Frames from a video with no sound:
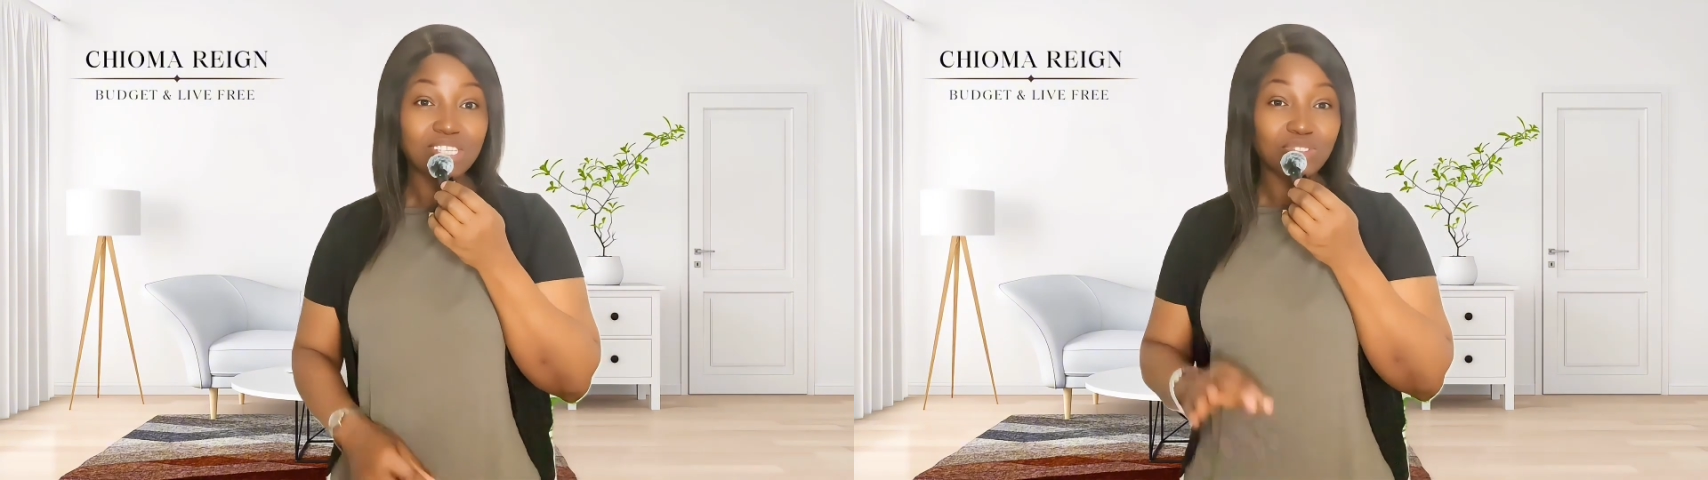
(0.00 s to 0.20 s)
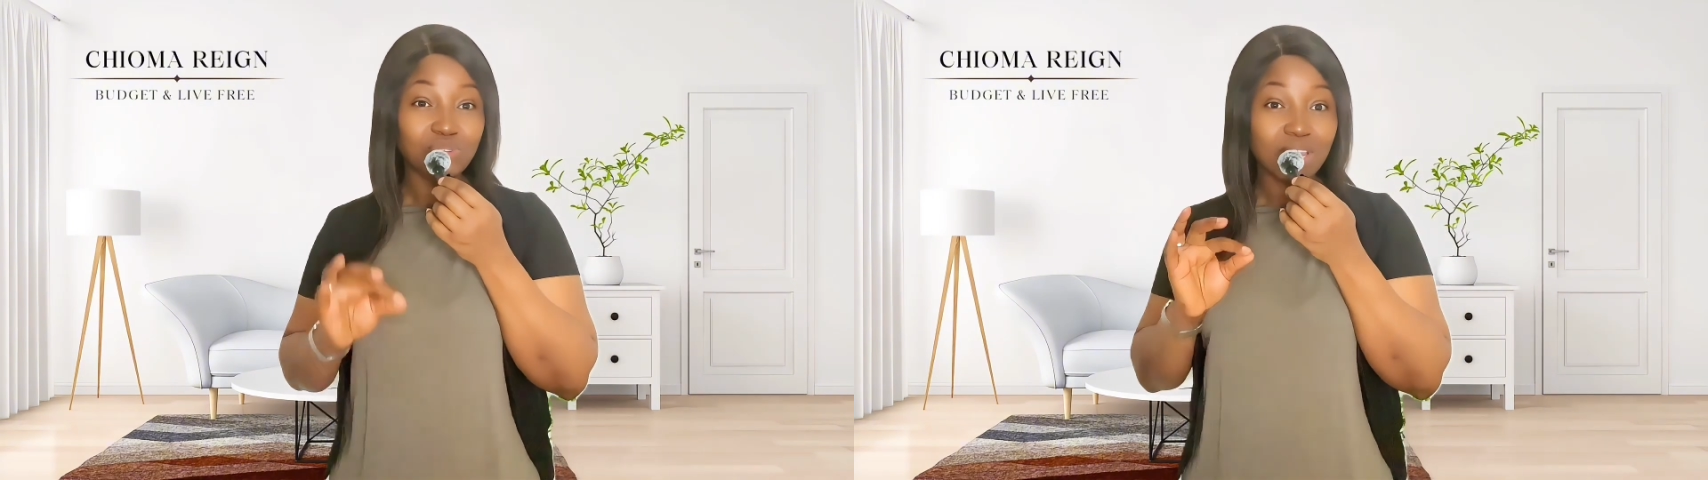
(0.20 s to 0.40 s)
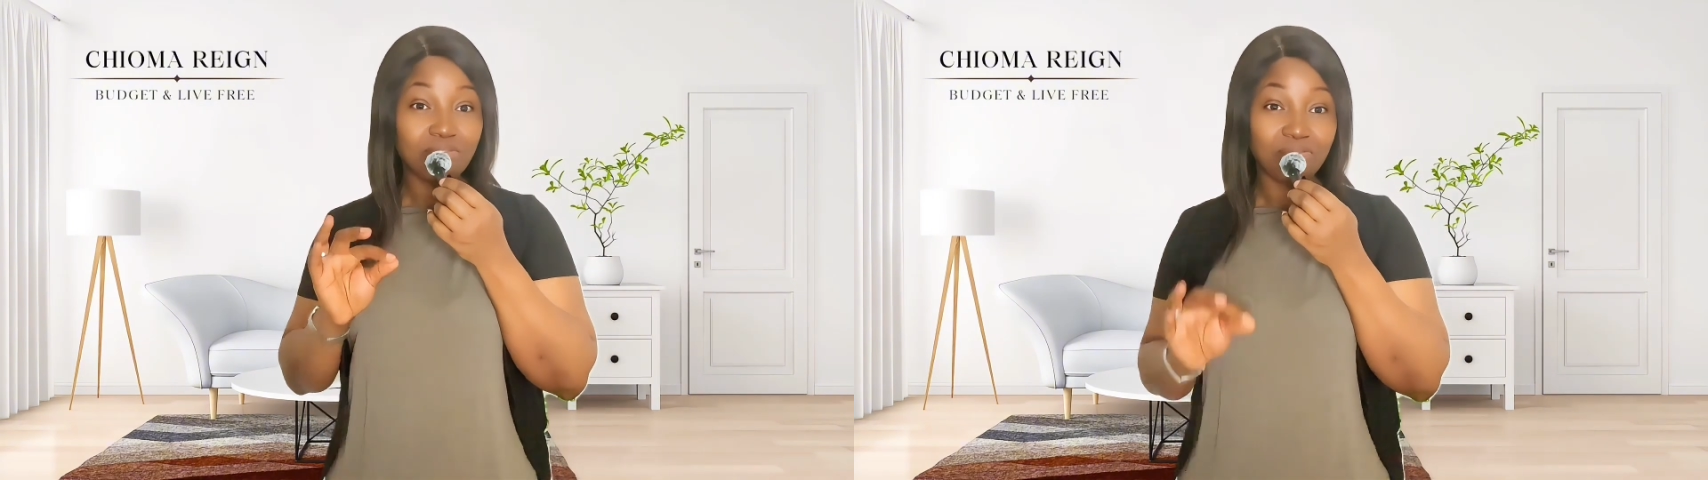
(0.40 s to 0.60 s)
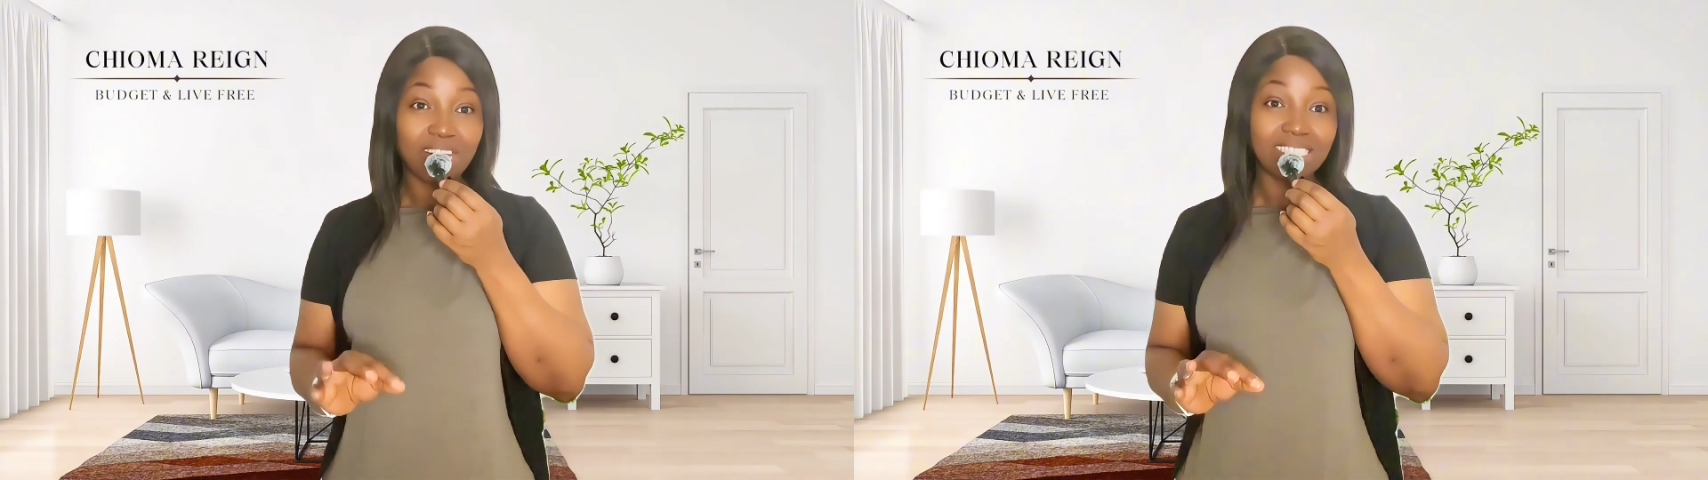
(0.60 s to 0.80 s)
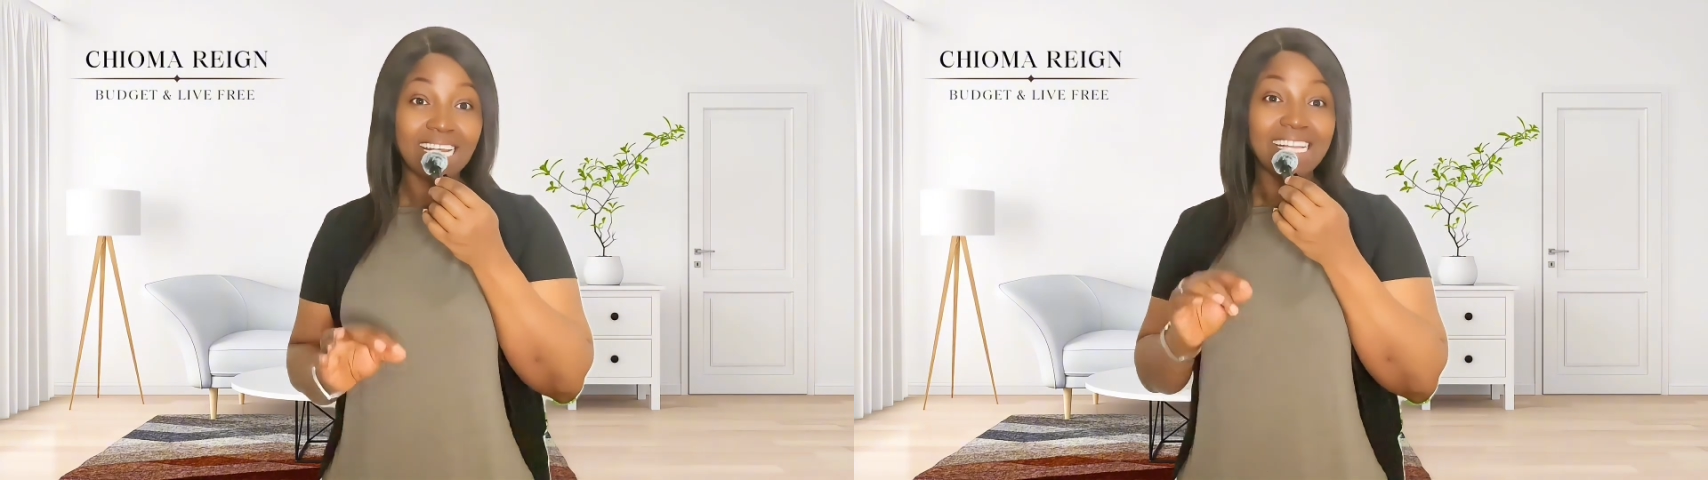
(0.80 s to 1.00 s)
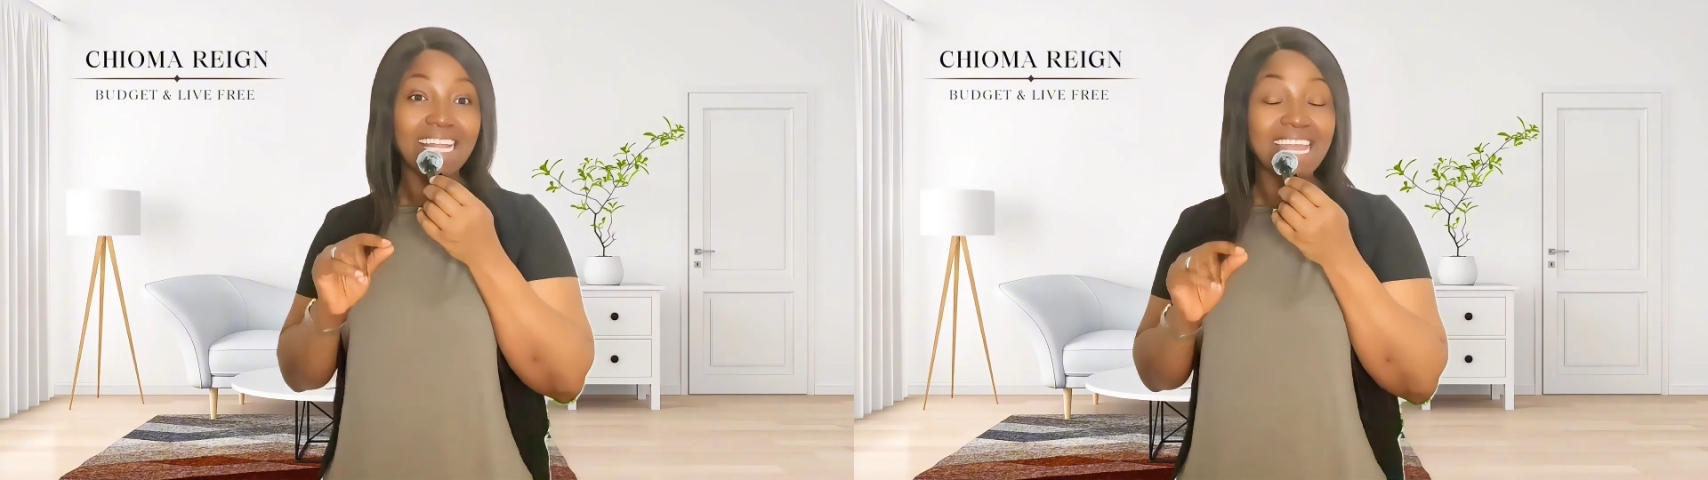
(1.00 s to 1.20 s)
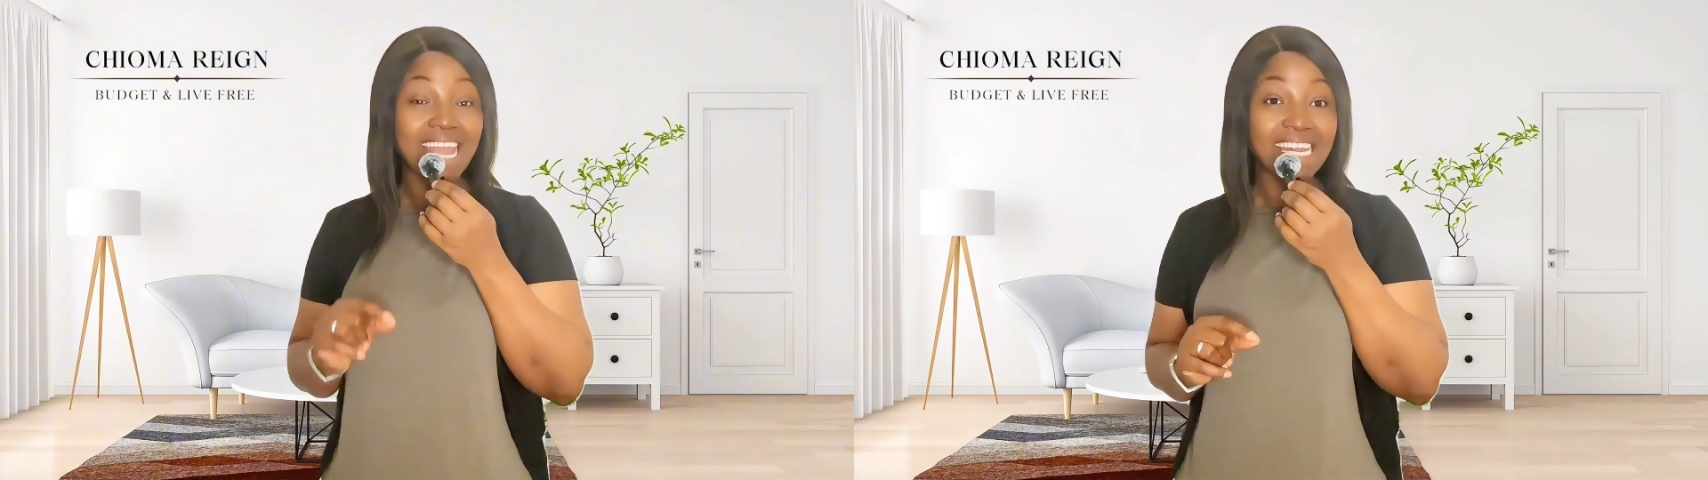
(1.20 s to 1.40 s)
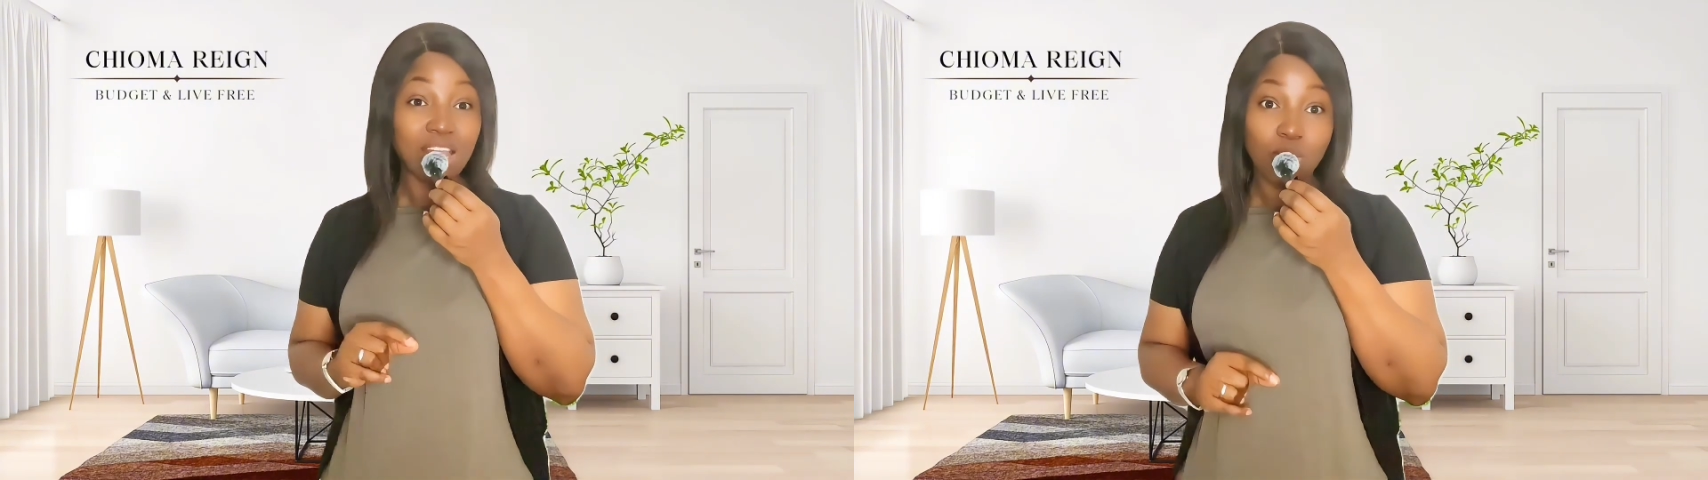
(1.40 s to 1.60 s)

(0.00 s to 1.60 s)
is growing faster than any